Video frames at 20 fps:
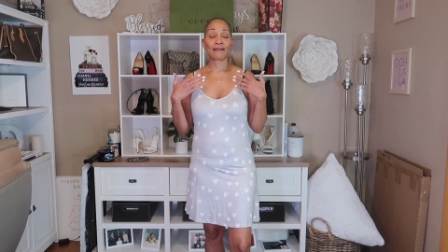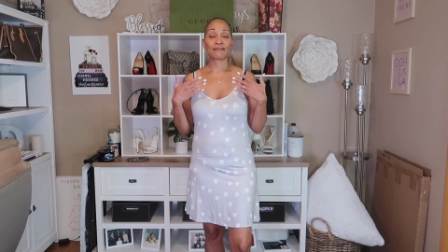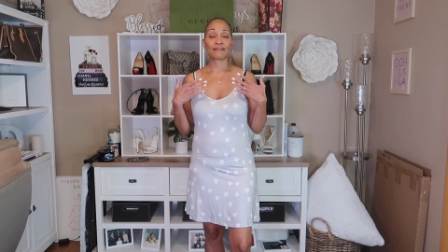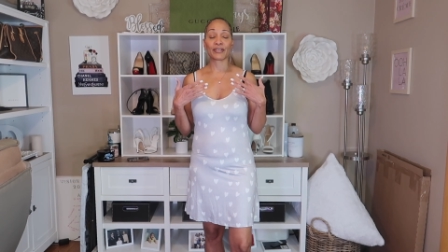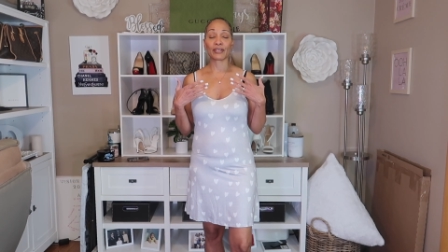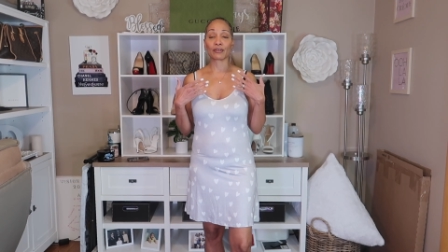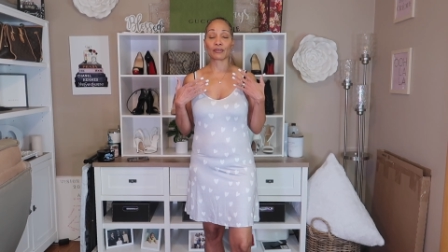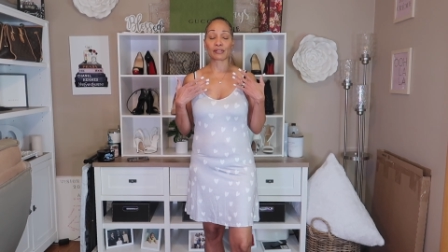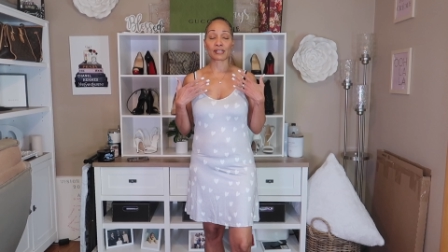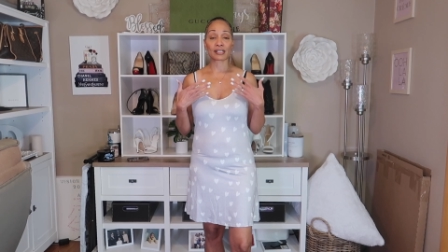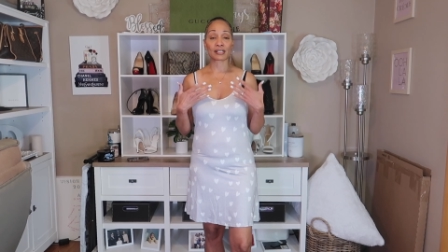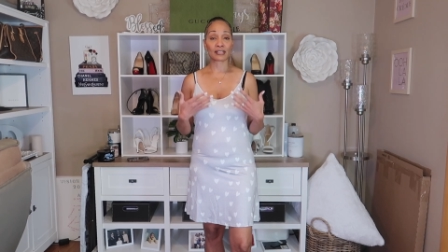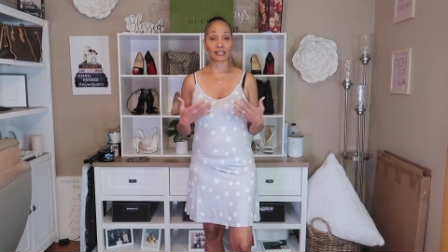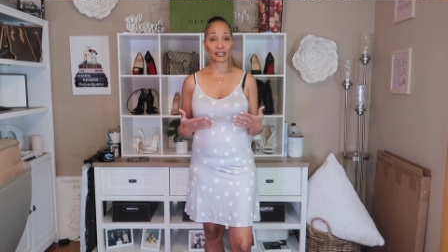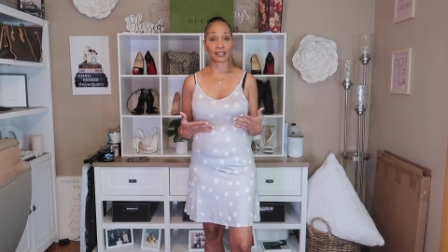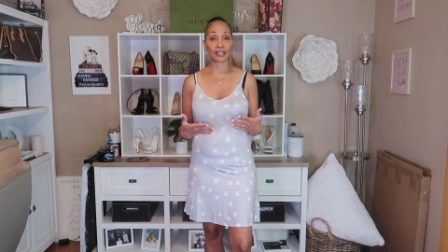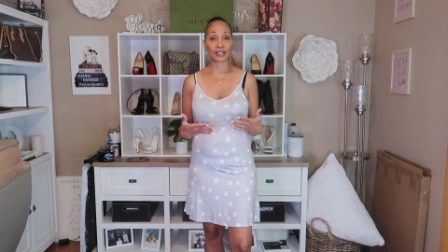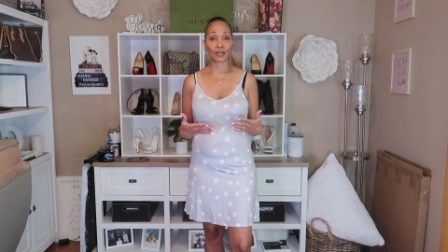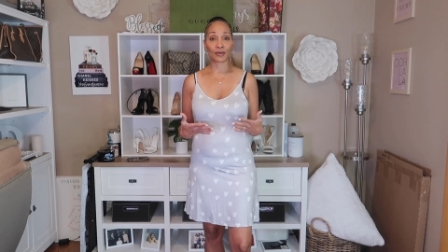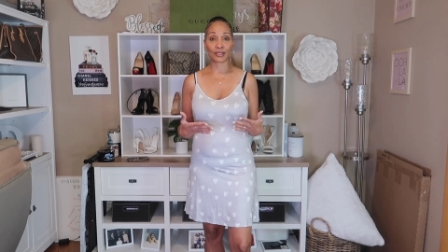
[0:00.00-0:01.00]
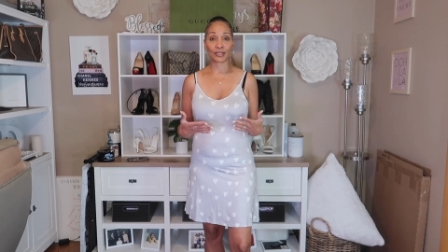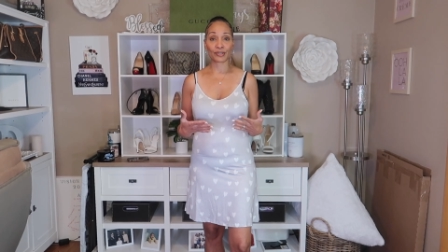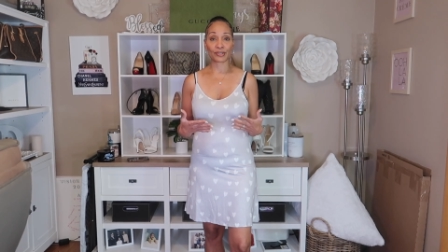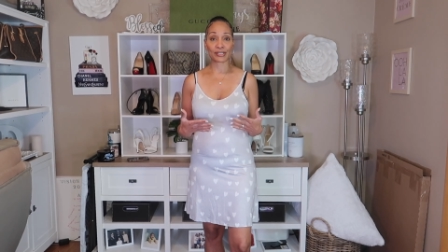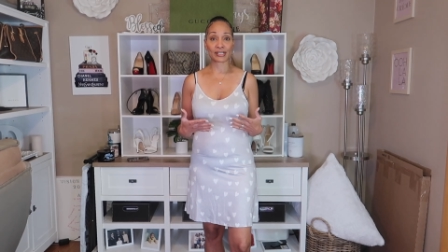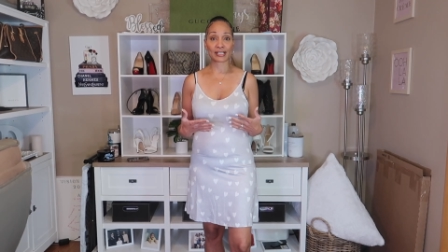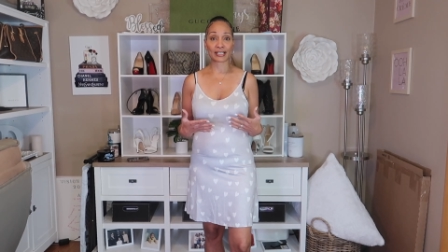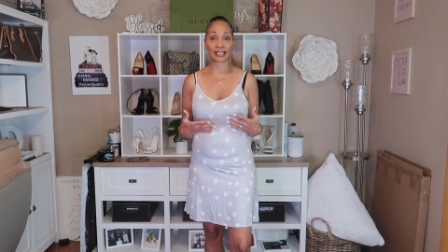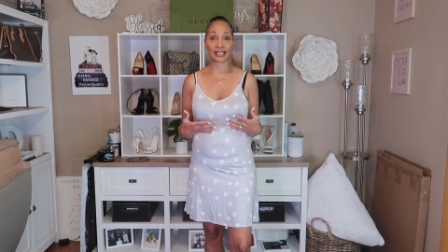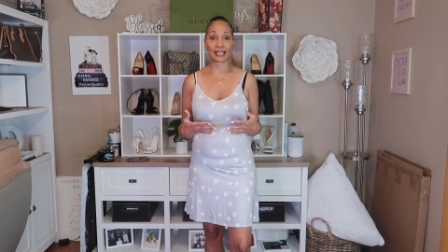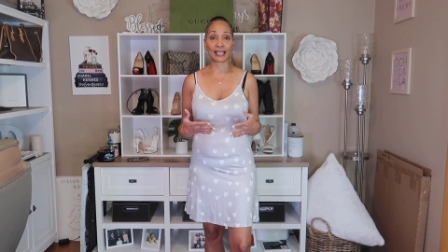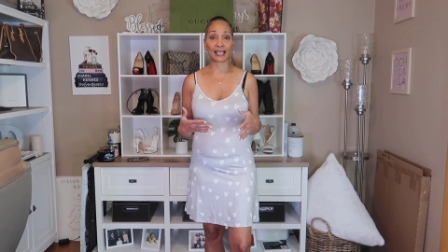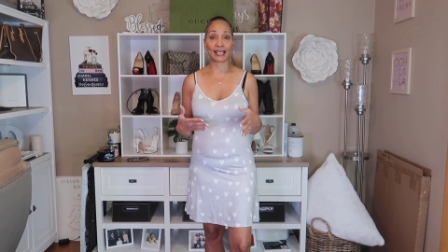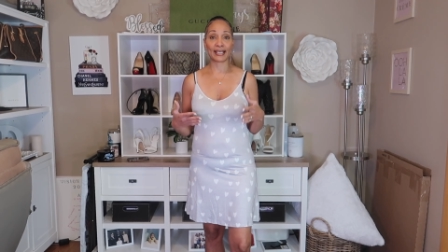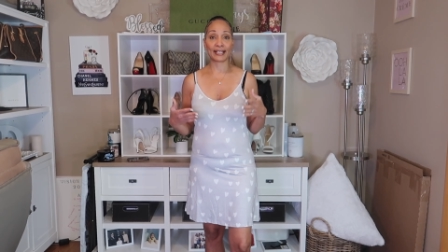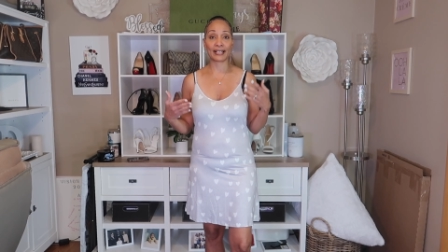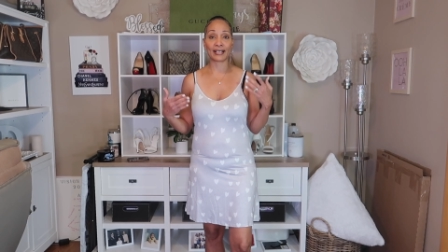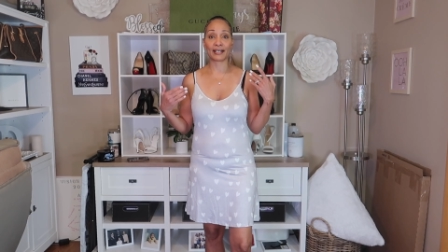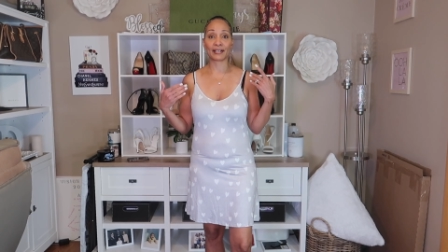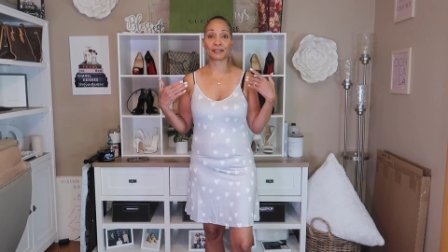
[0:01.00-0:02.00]
feels good on your
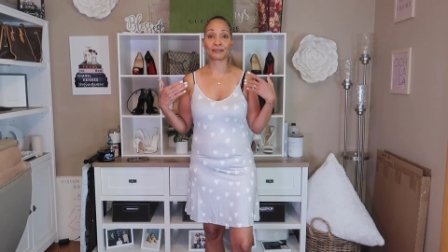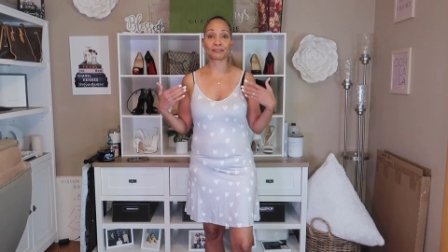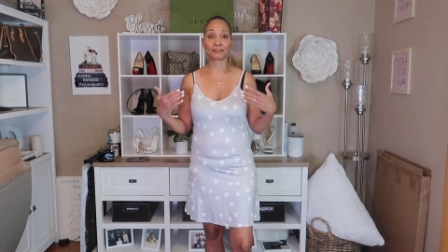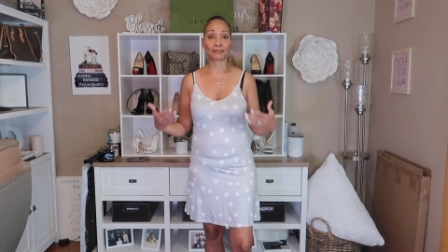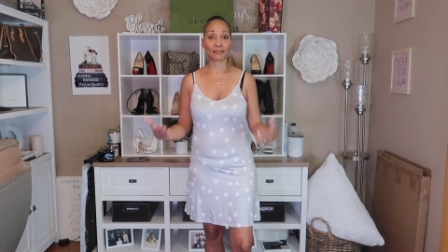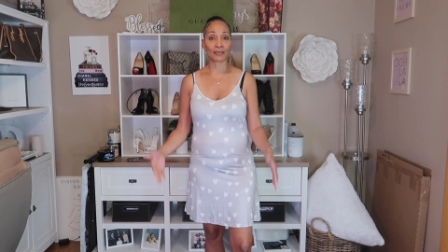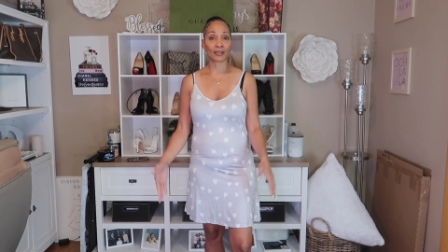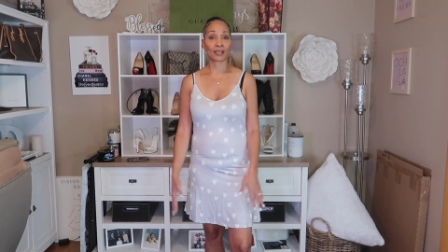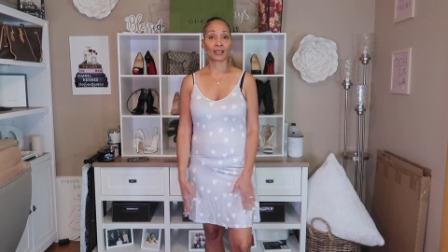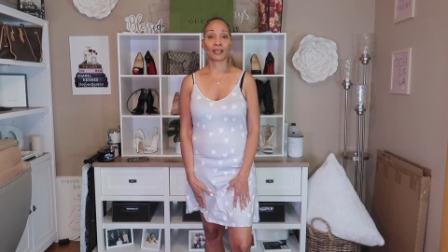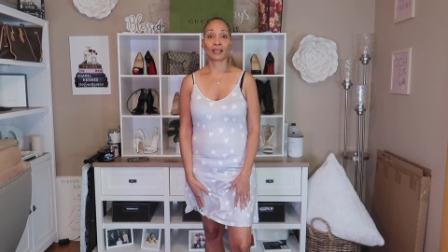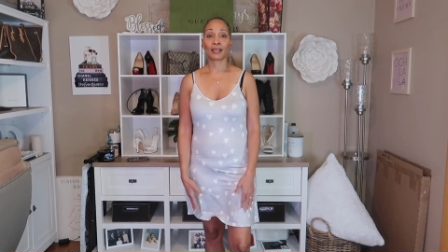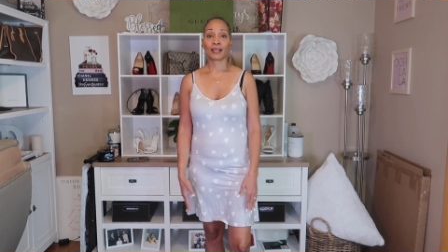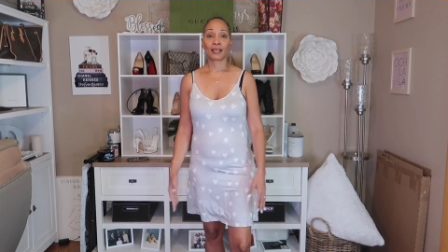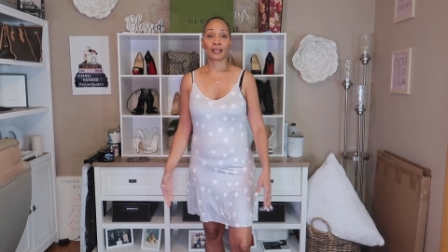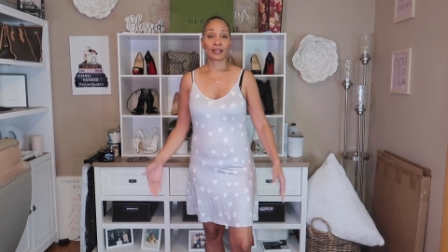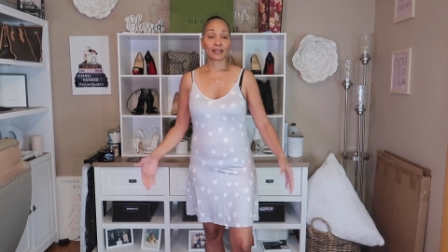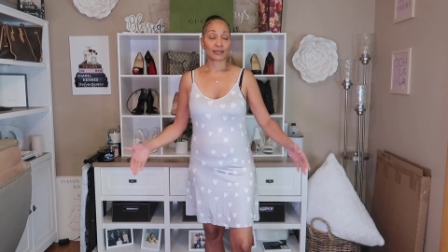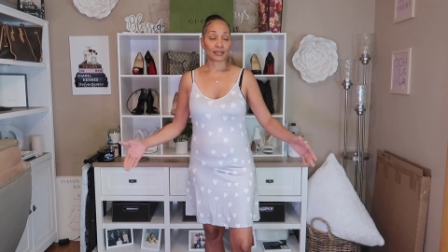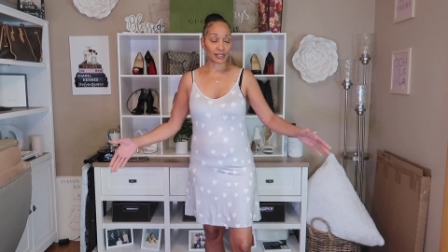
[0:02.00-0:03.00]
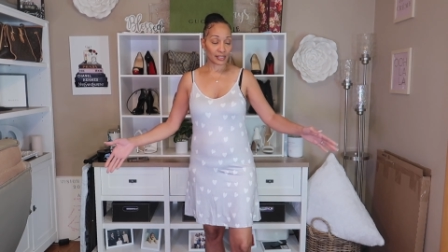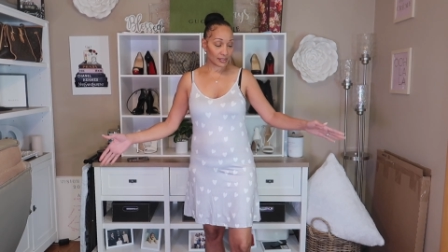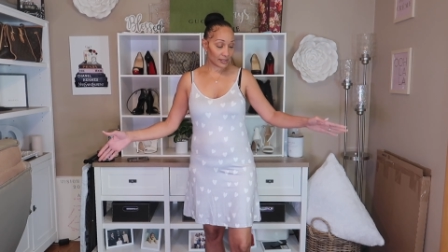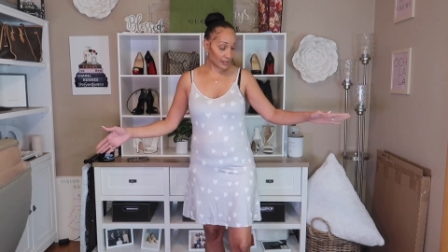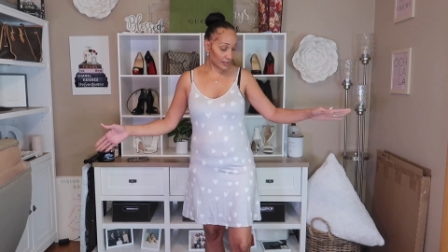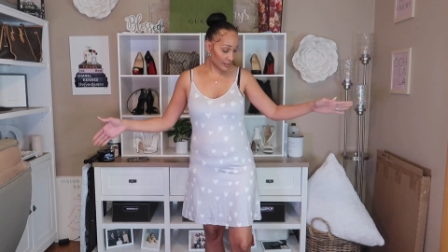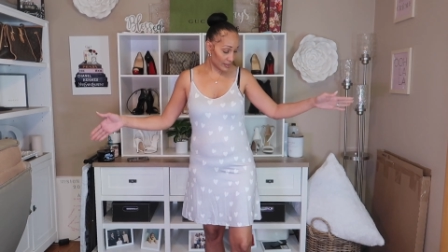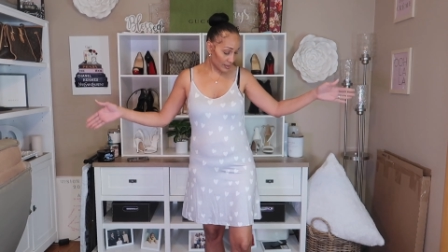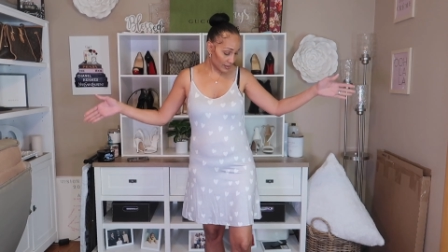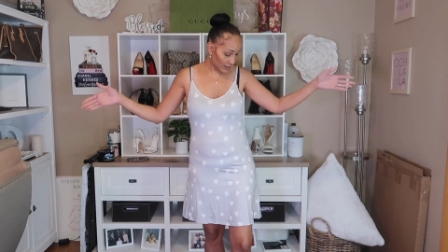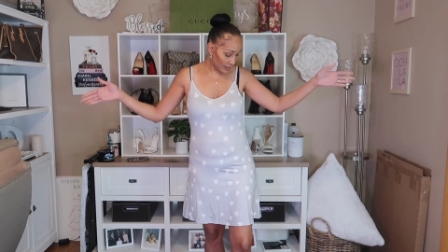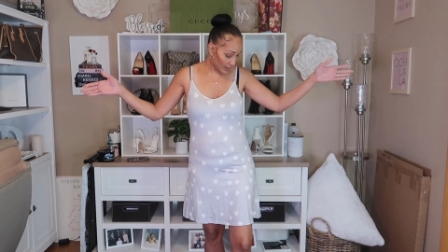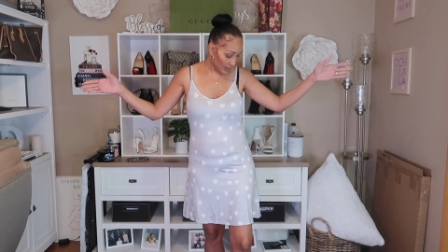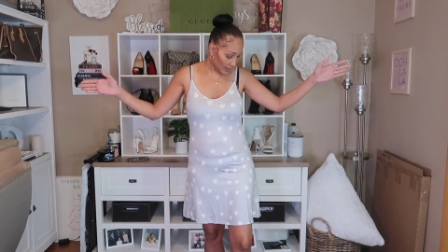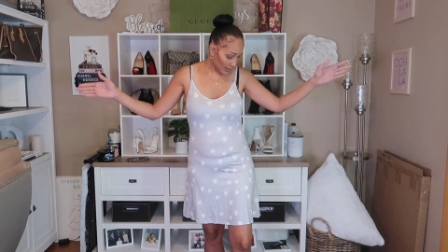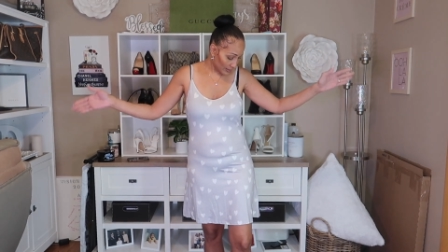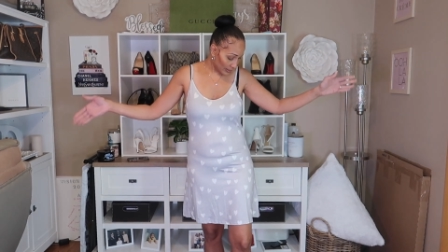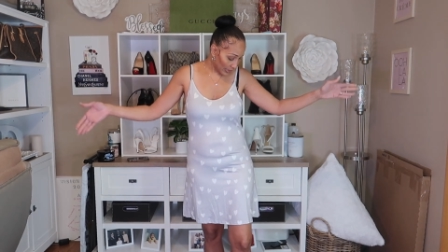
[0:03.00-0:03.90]
skin. This is a